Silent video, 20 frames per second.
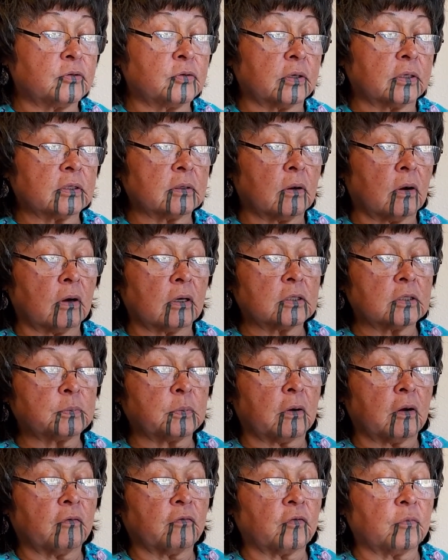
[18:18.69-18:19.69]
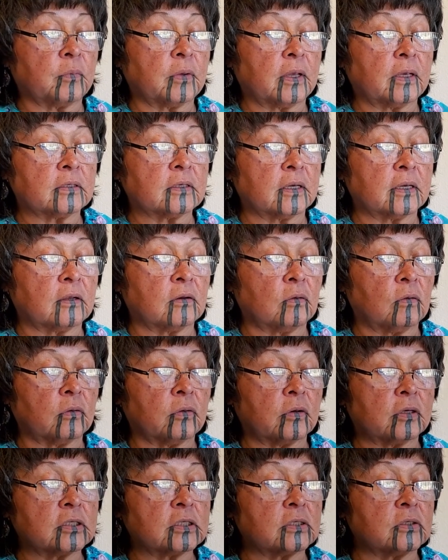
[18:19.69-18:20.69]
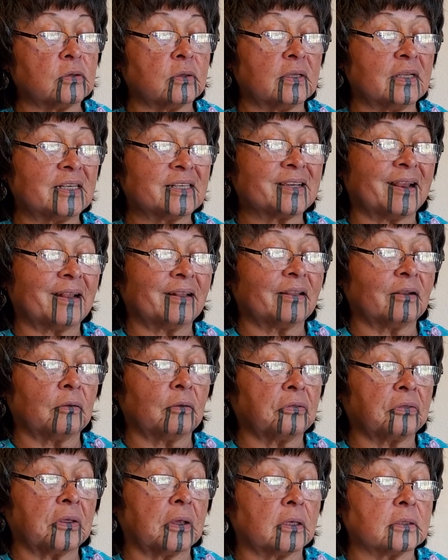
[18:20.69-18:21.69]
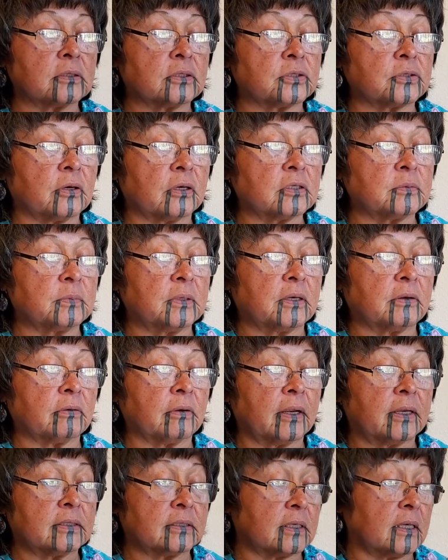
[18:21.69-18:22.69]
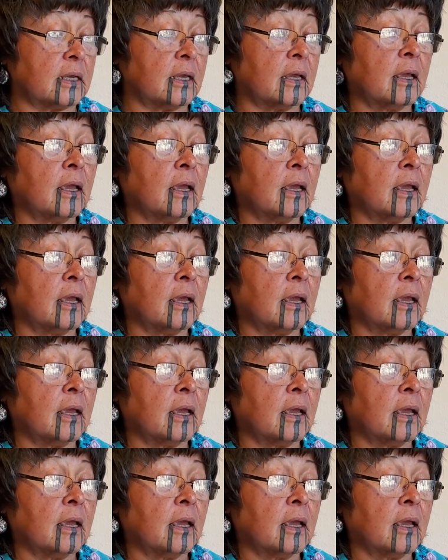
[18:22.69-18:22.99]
The hardest part for me as I get older is doing these kind of little things. It drives me crazy.